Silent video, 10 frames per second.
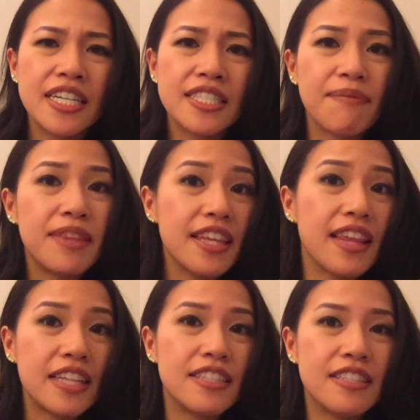something
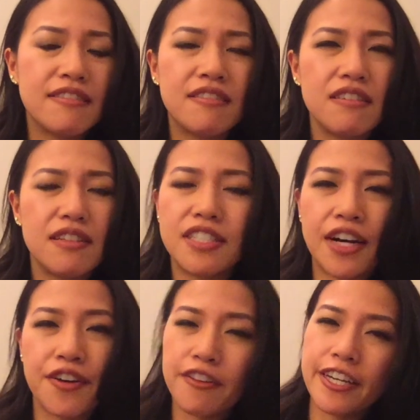that's
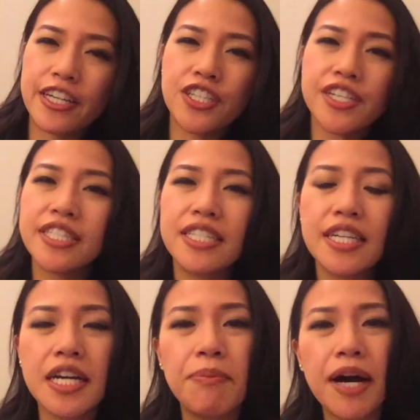generally
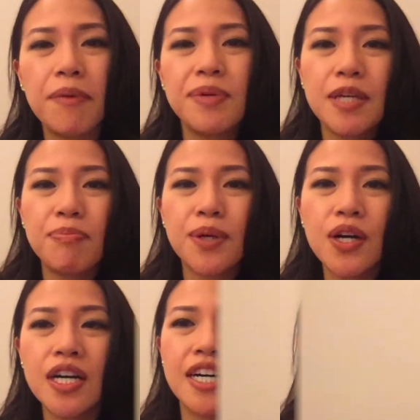interesting about
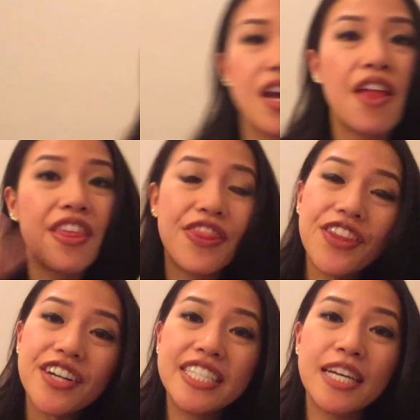people uh. the
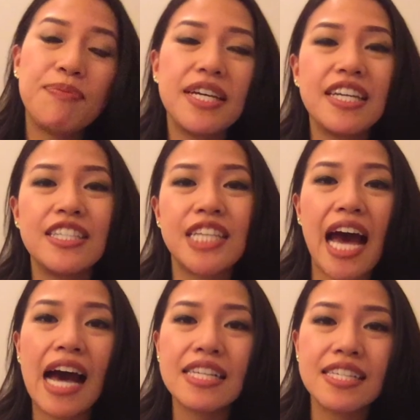third tip is to
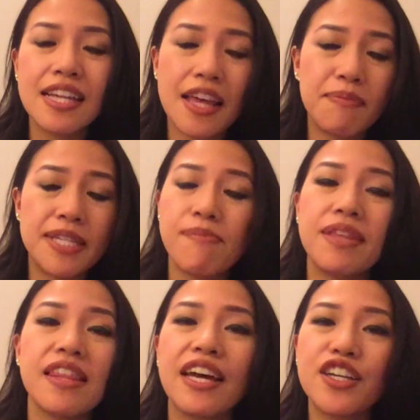ask them
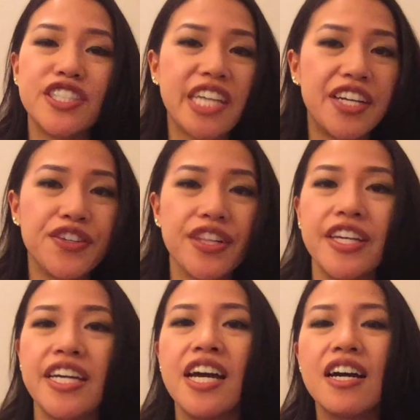something that you're
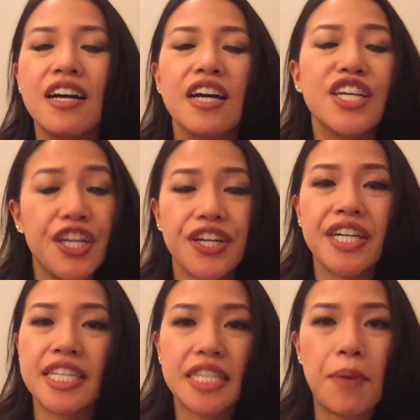genuinely
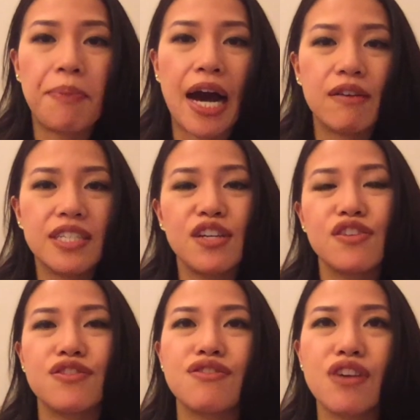curious about
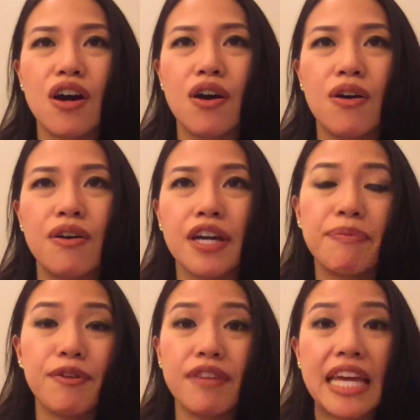so it could
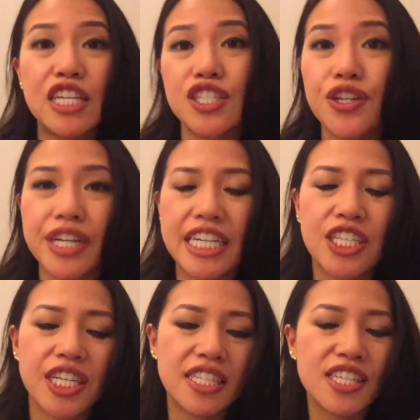be related to your
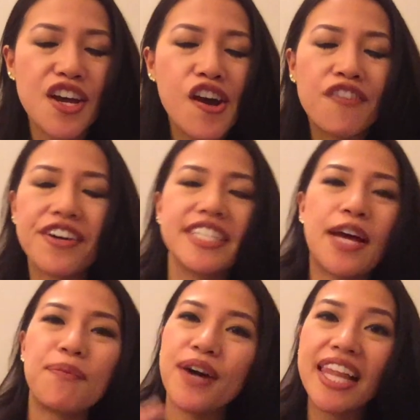interests. For
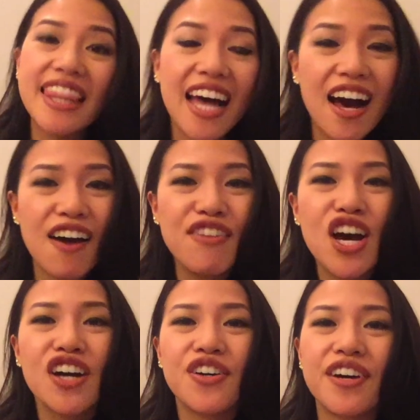example, I love
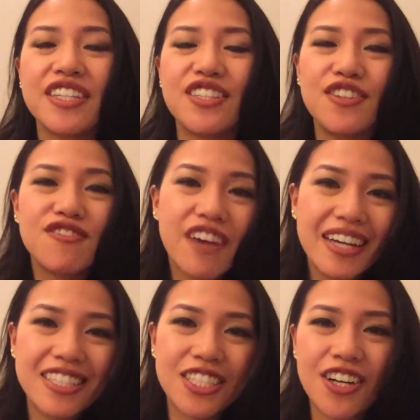going to
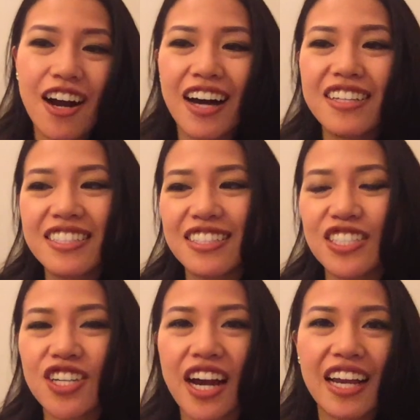restaurants and
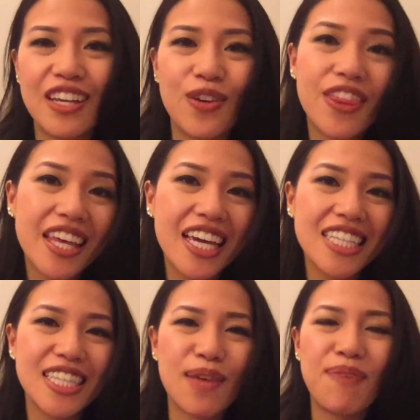trying new
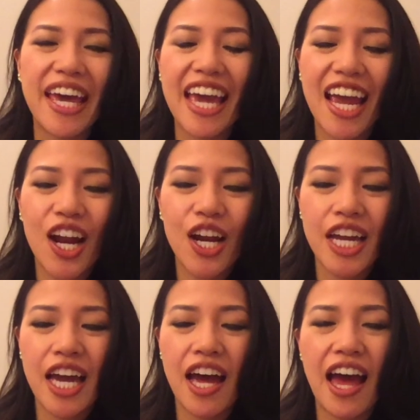things in the Bay
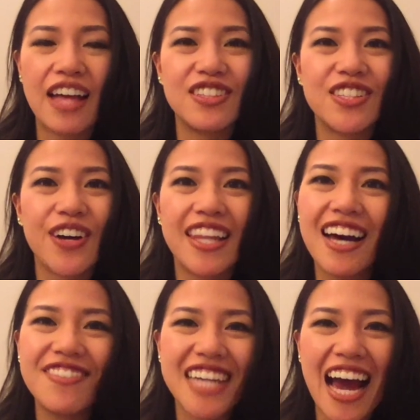Area, and so I
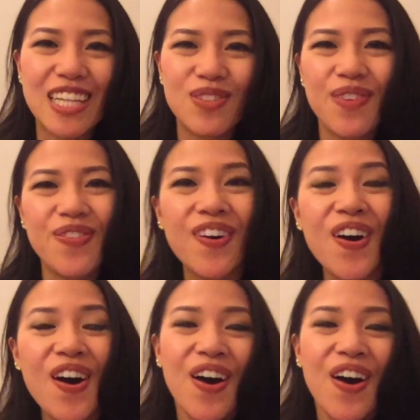love to ask people,